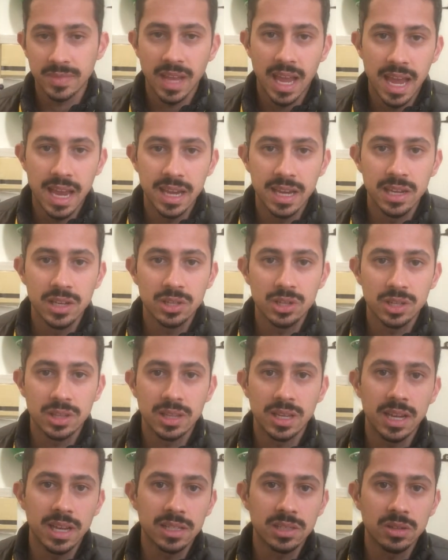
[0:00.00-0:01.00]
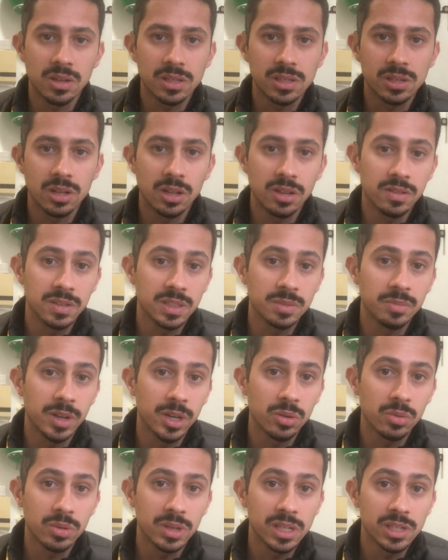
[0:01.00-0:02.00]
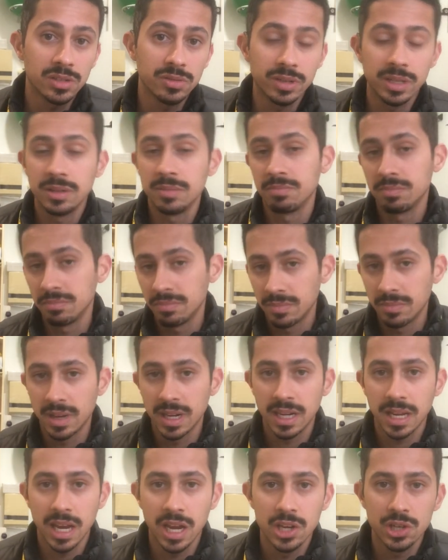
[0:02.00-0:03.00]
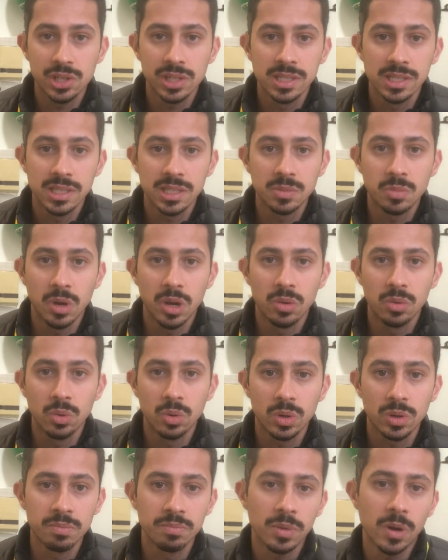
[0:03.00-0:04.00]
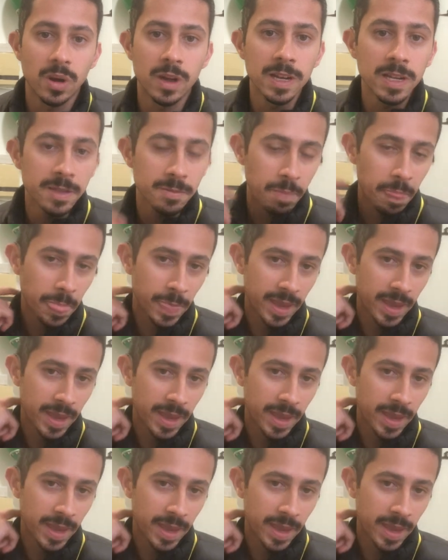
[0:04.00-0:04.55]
age, their exercise tolerance, medical history, medications as well, or combined.